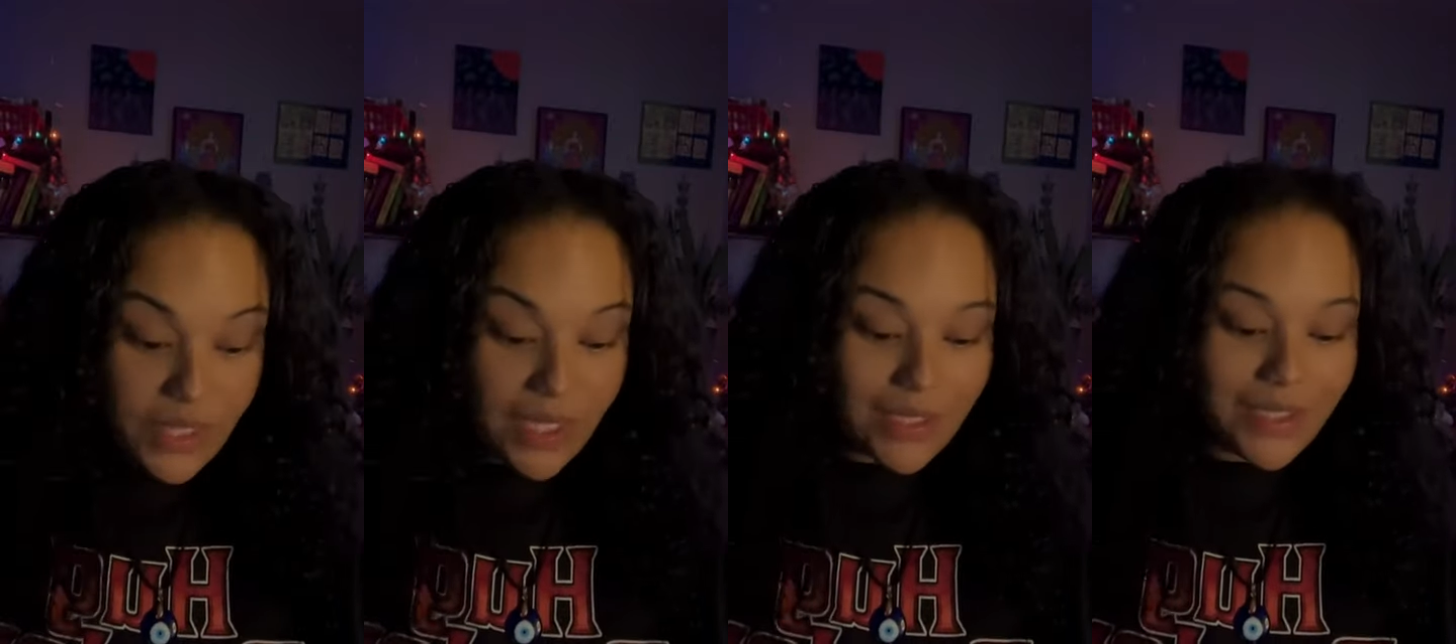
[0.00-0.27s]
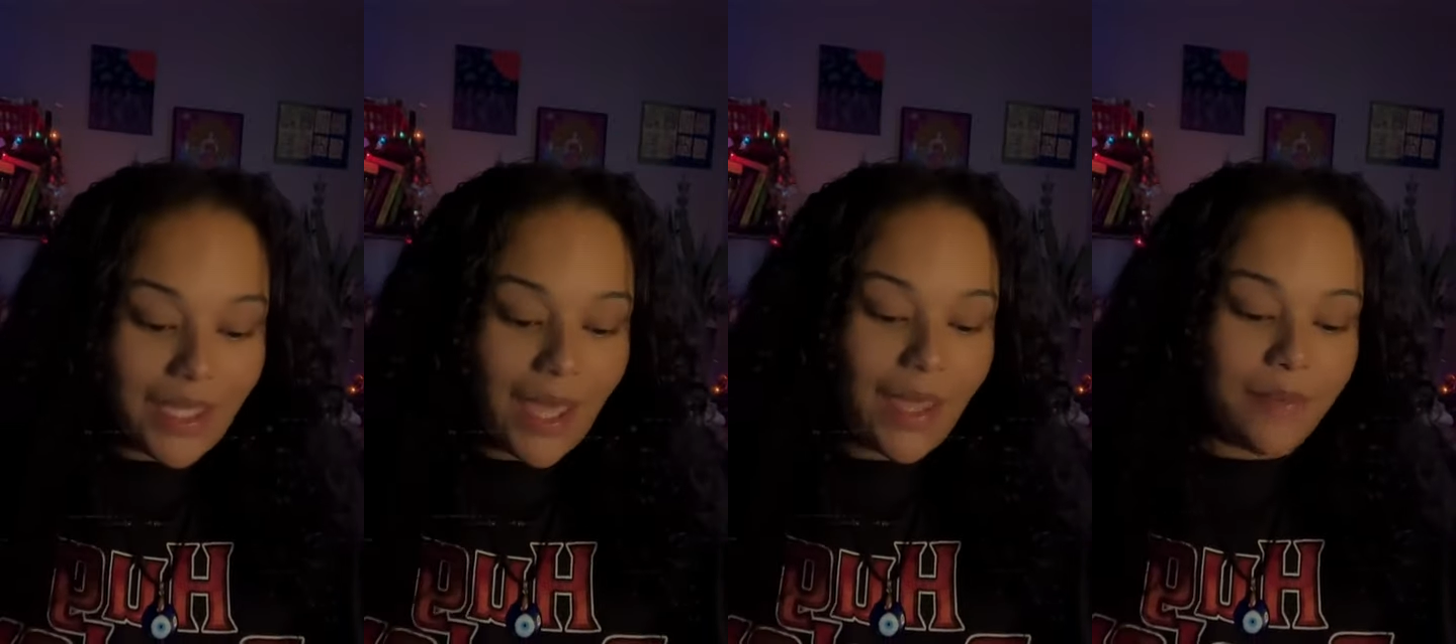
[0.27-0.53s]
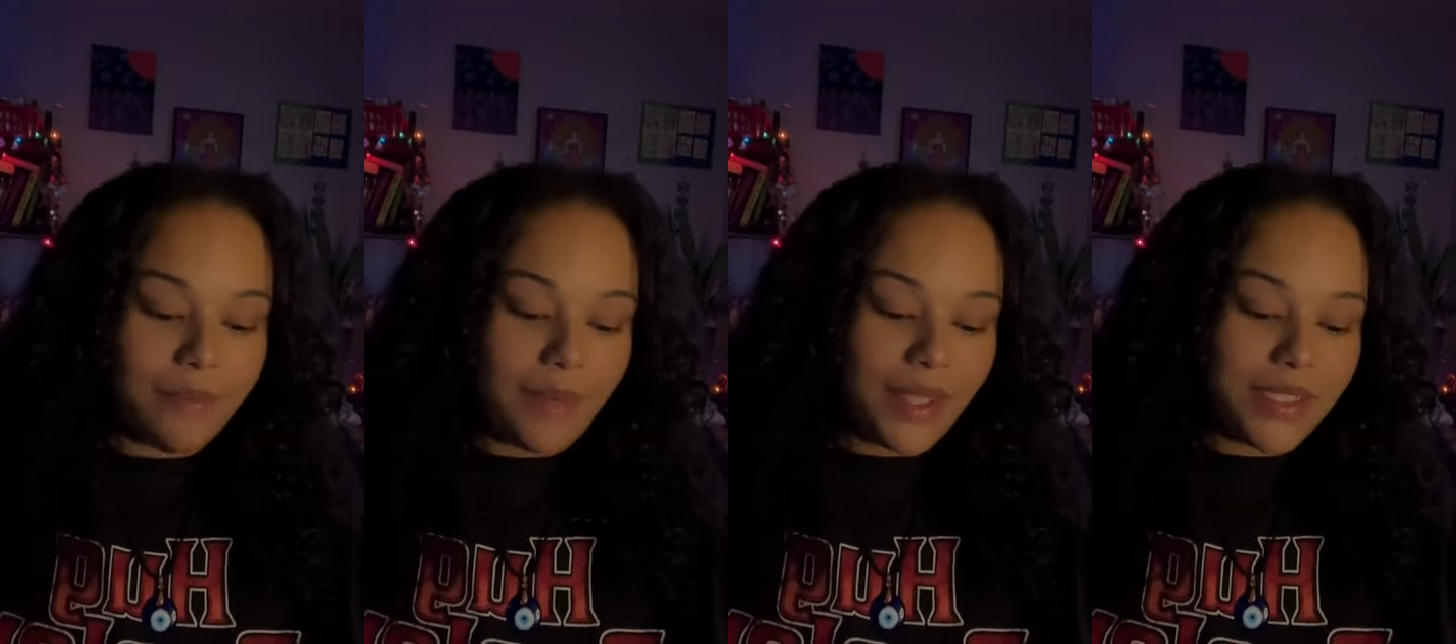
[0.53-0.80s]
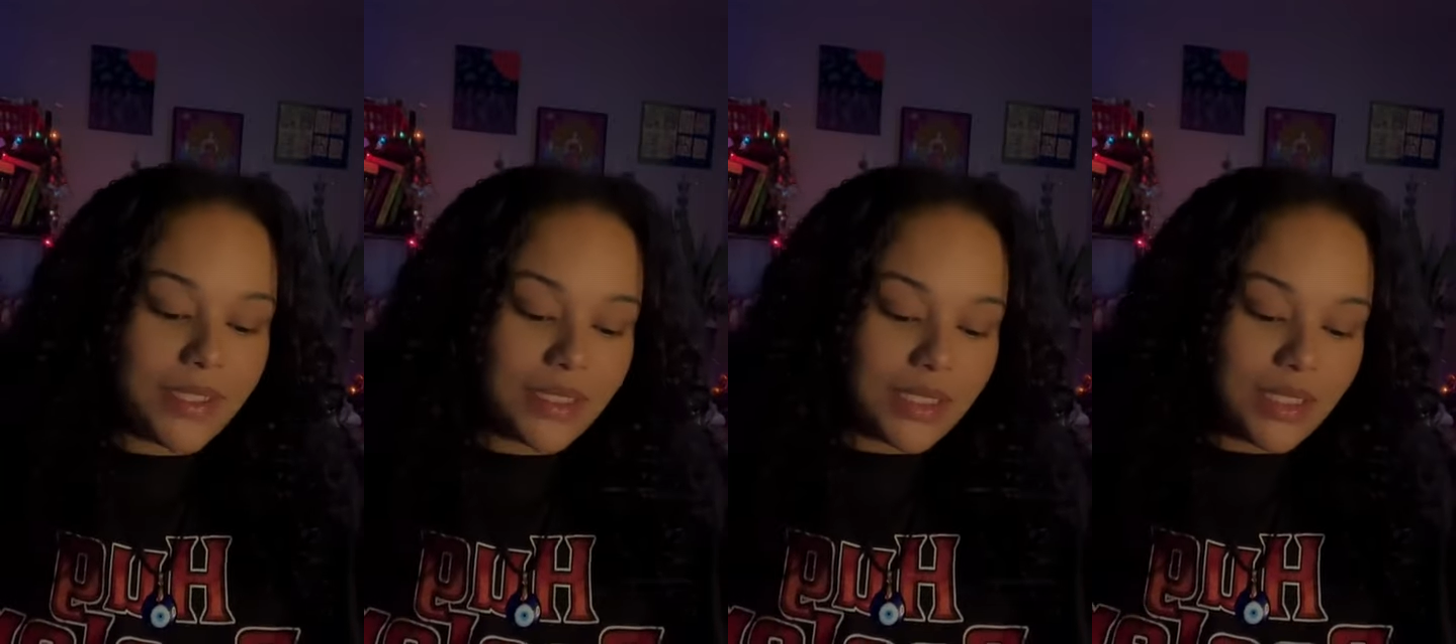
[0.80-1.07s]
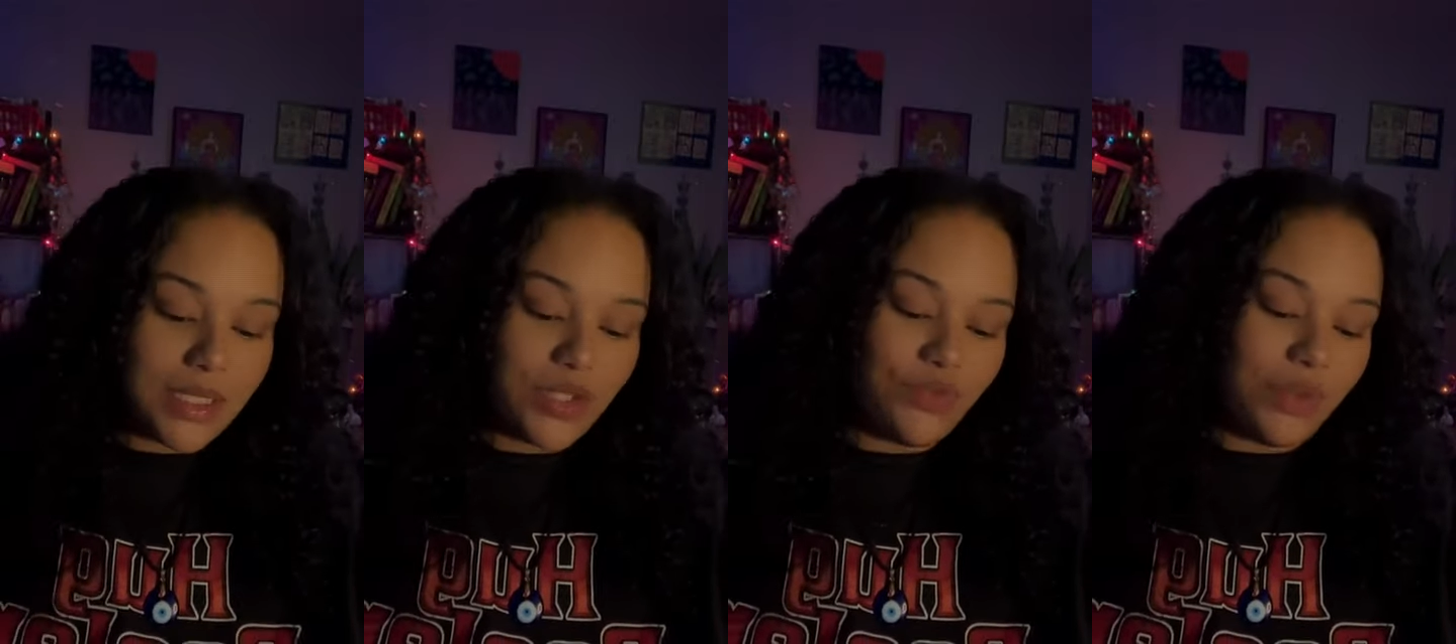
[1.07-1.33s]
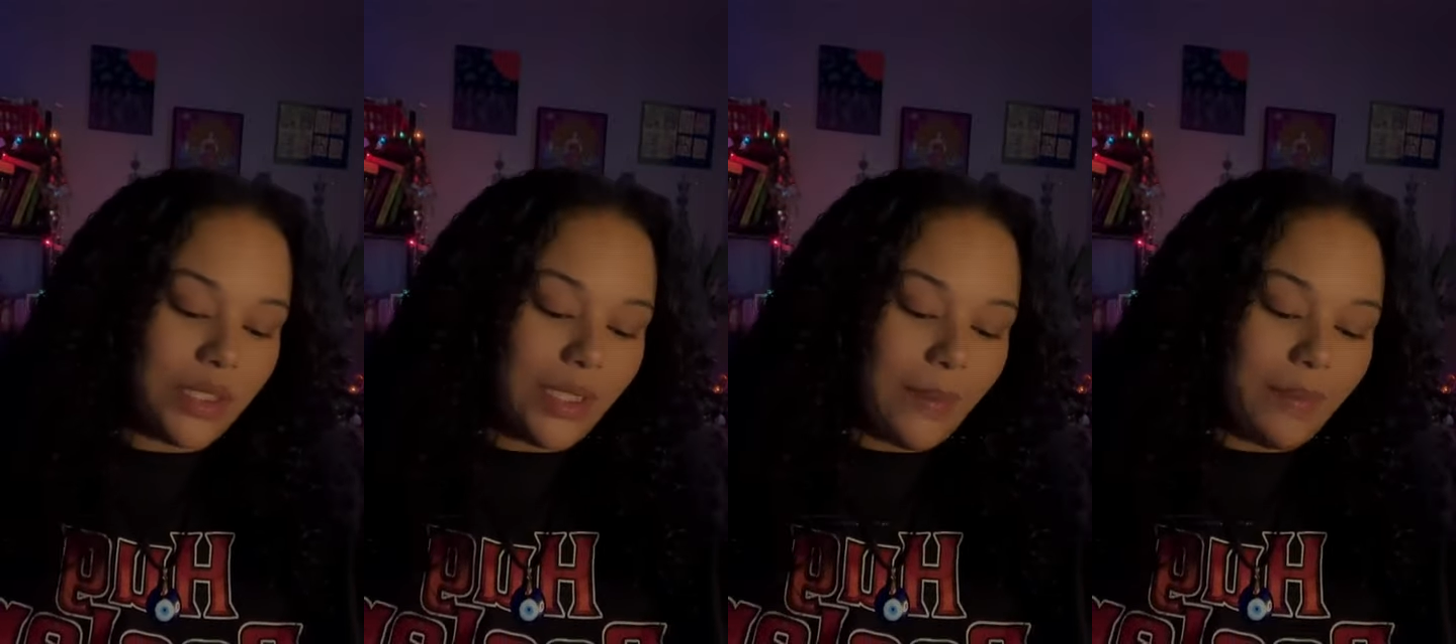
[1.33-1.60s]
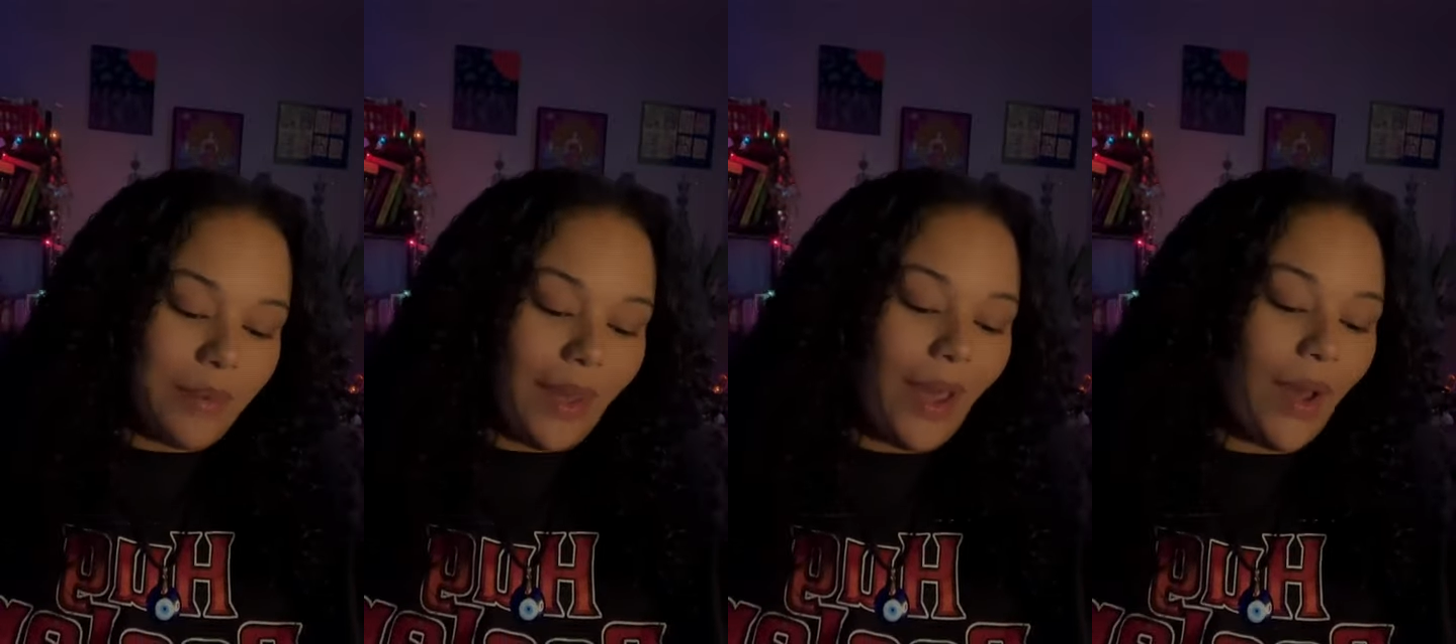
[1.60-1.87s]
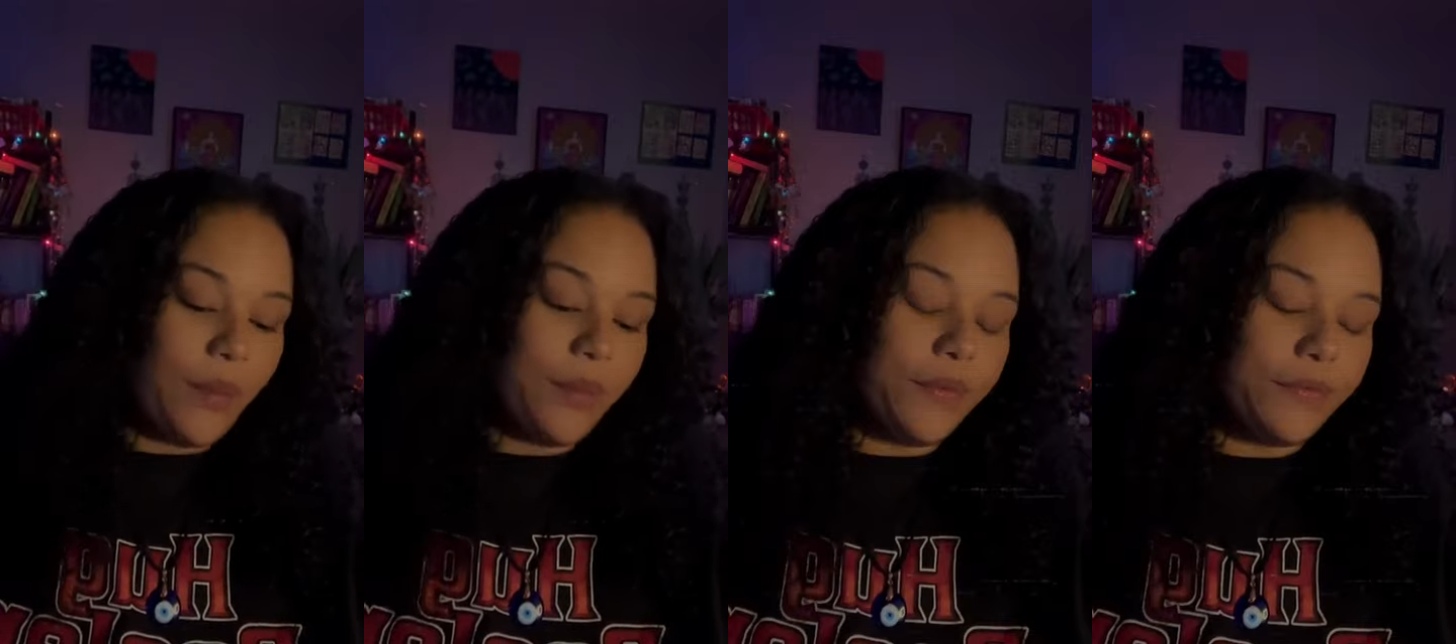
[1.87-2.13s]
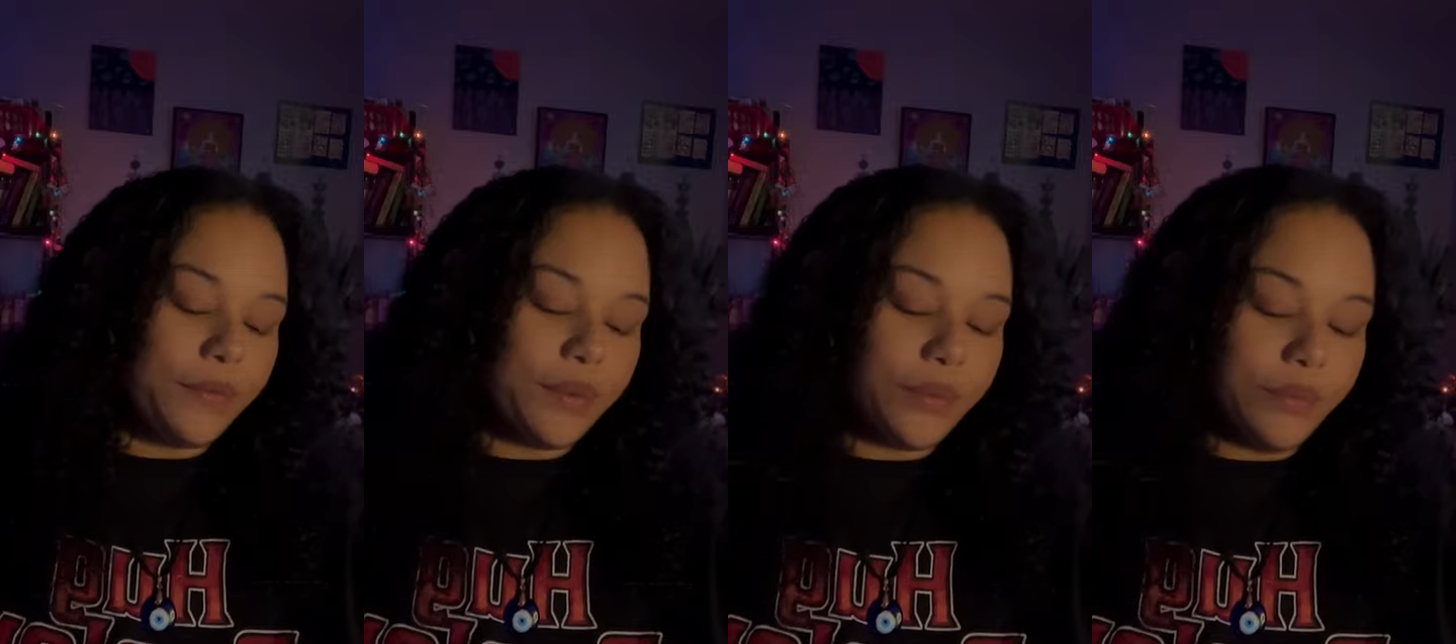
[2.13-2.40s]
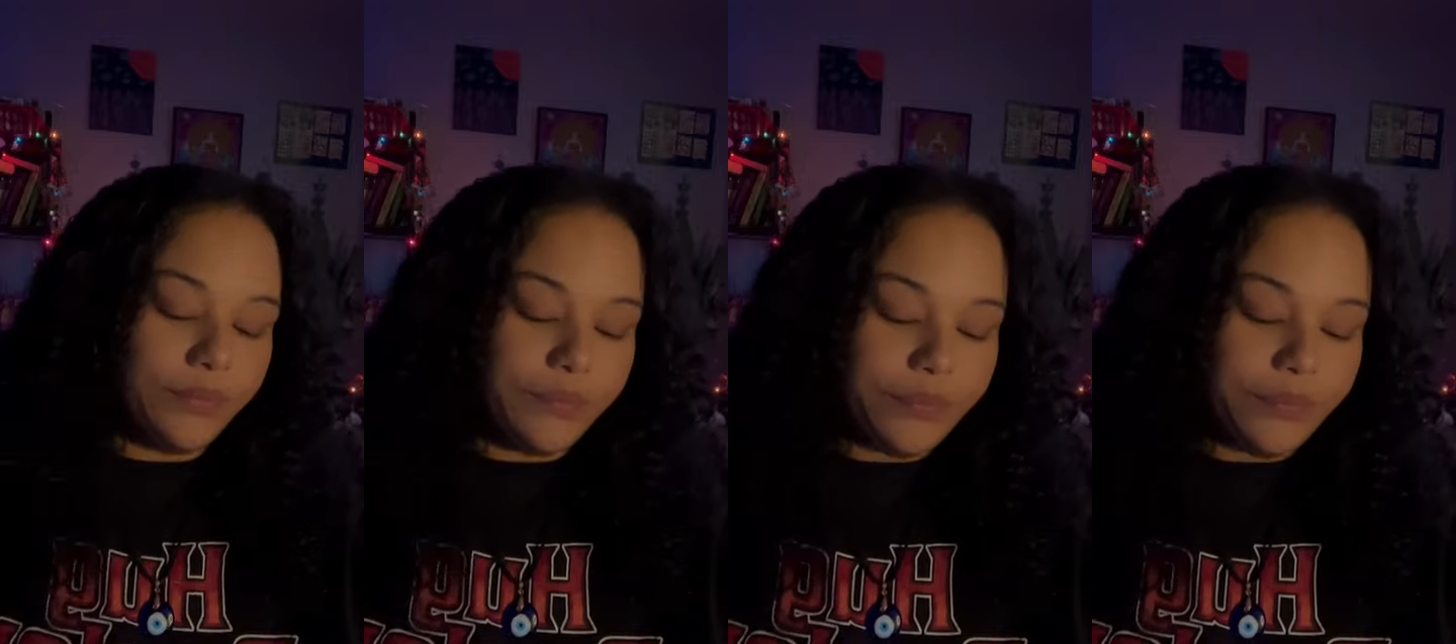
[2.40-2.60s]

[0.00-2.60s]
That cat magic is really powerful.